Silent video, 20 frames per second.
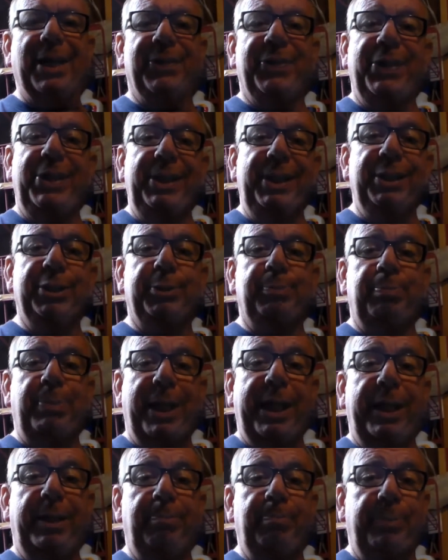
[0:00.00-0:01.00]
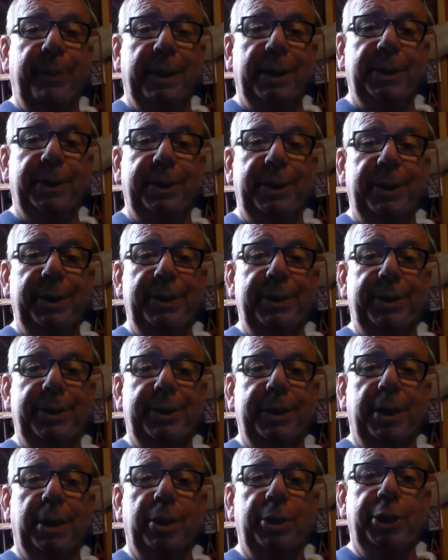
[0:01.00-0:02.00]
think it's bad
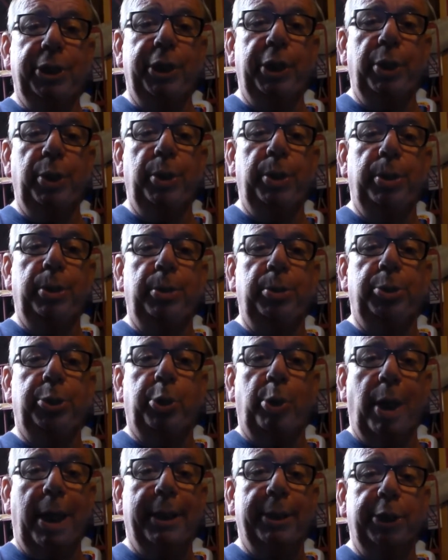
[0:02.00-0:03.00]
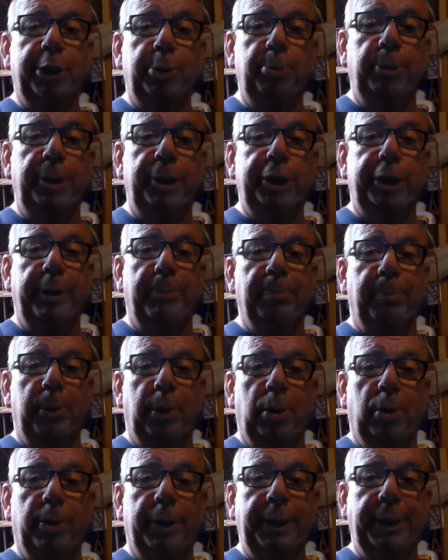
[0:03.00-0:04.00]
business to try to switch
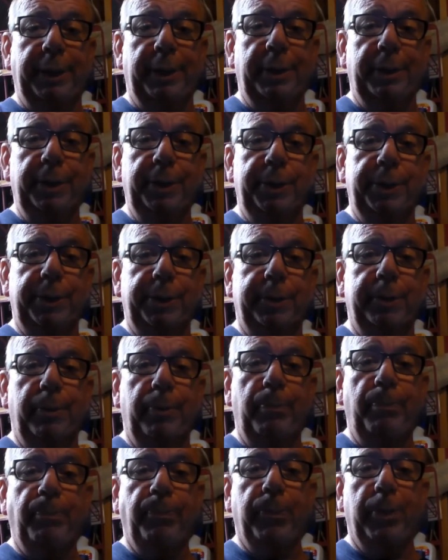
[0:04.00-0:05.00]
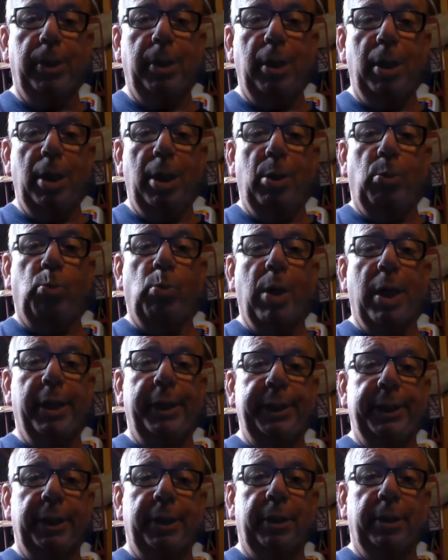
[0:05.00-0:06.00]
employers
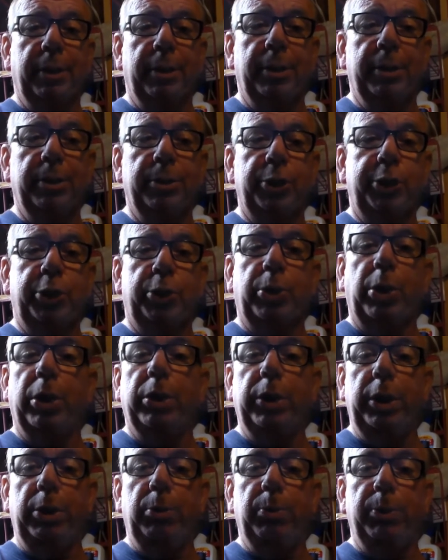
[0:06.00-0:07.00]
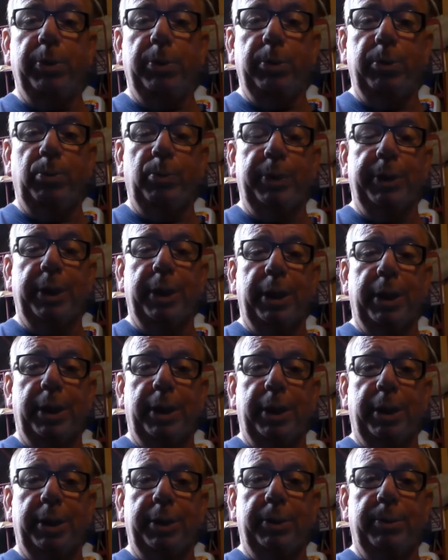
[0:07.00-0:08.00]
while you're struggling with
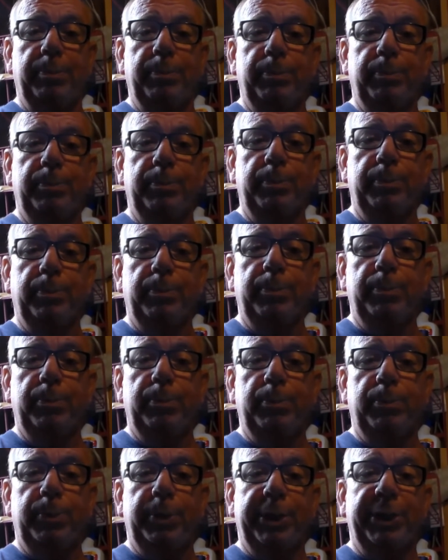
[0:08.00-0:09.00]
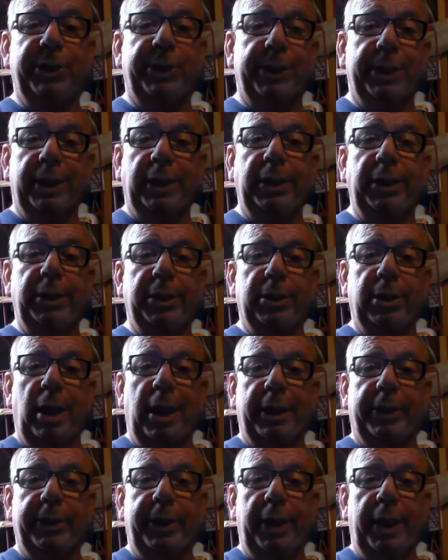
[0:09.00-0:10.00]
a disease
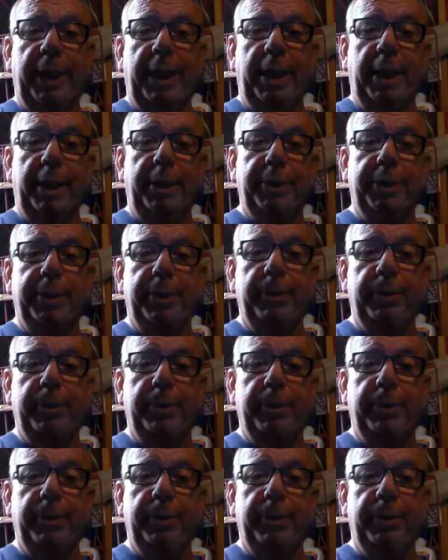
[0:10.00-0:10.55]
like that,